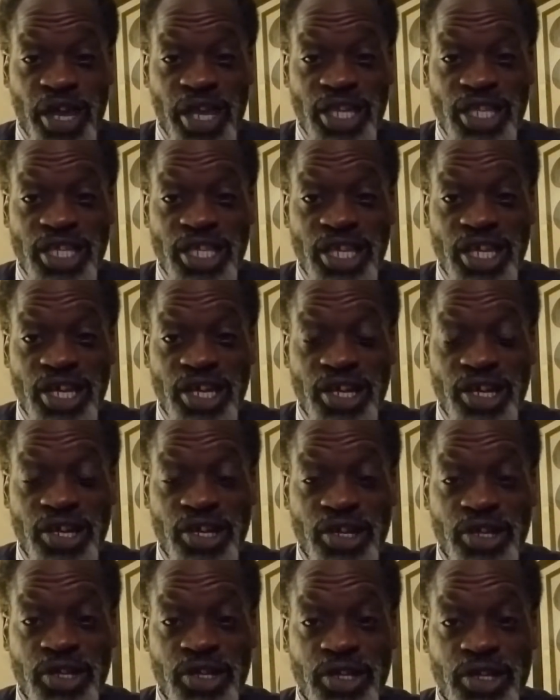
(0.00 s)
right
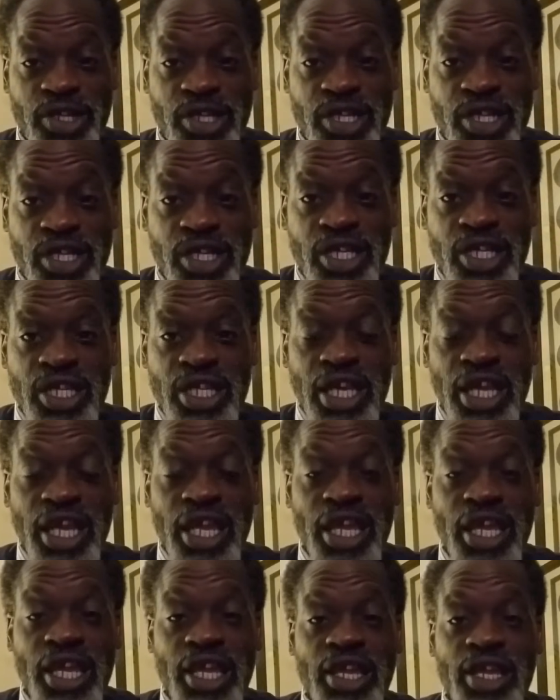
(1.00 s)
there.
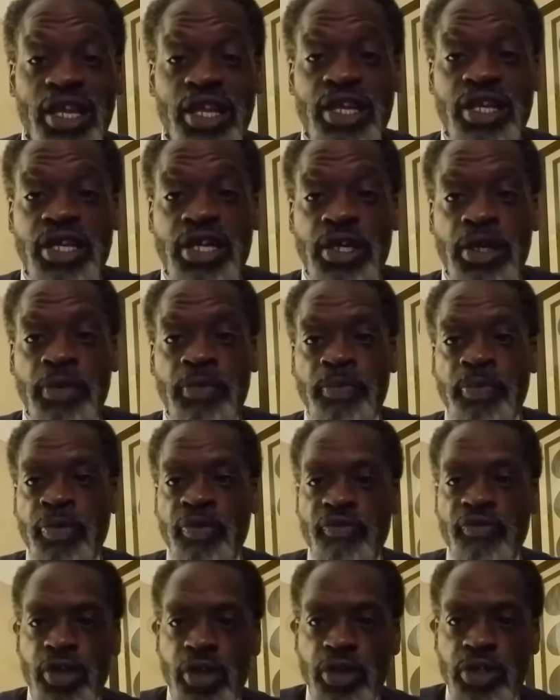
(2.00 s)
And
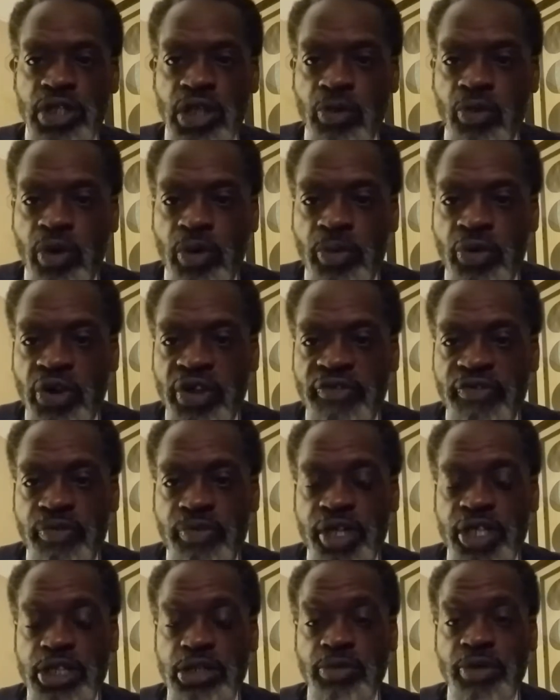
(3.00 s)
for those that want more
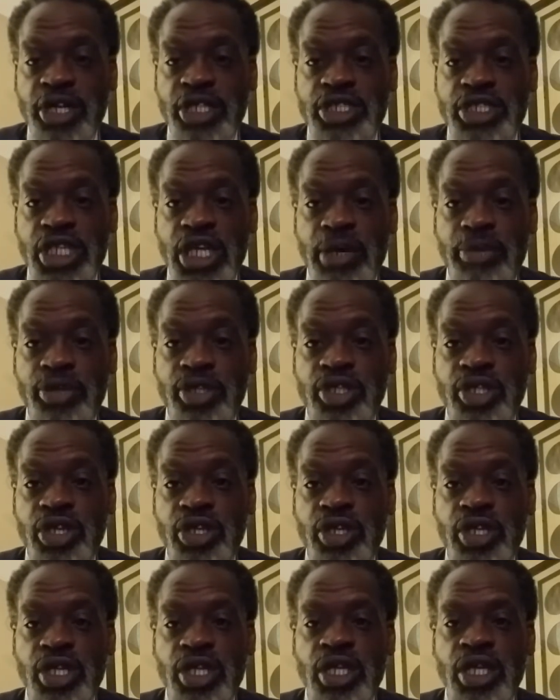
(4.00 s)
information about Gye Nyame
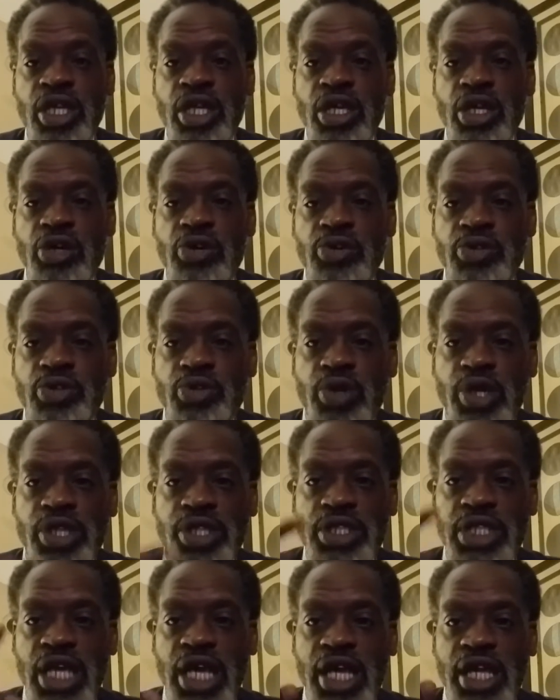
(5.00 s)
Journey, go to
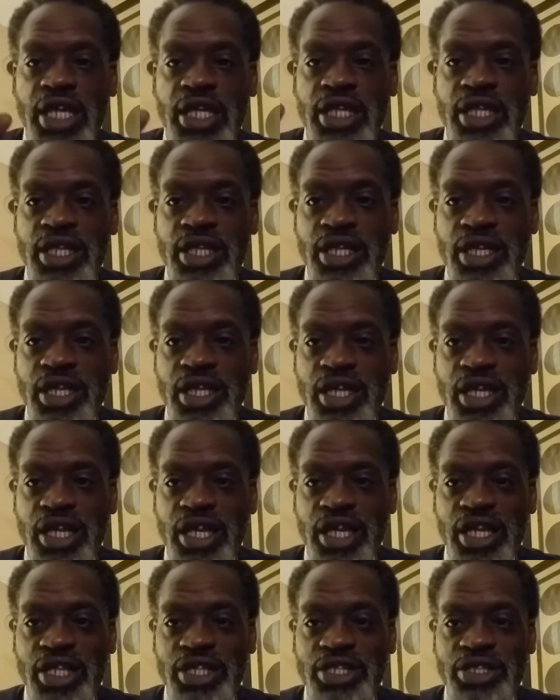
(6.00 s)
our site.
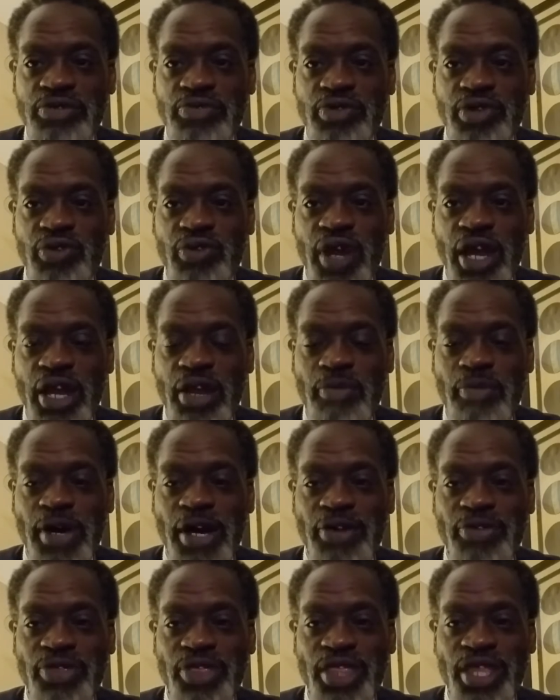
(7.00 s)
It should be right
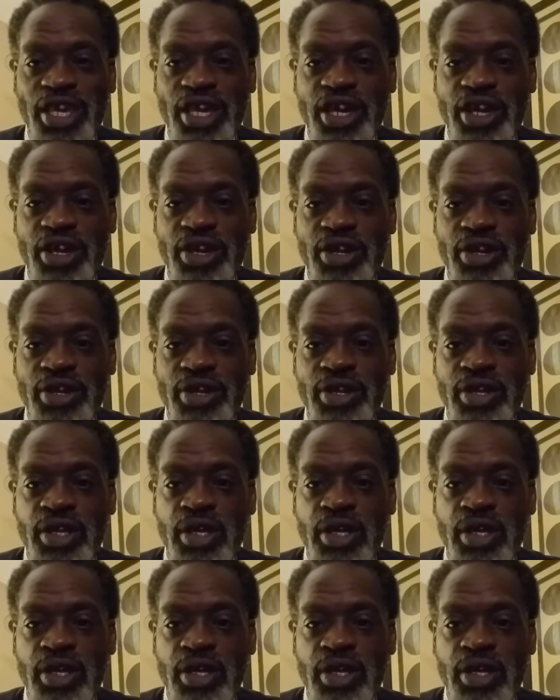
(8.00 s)
about there.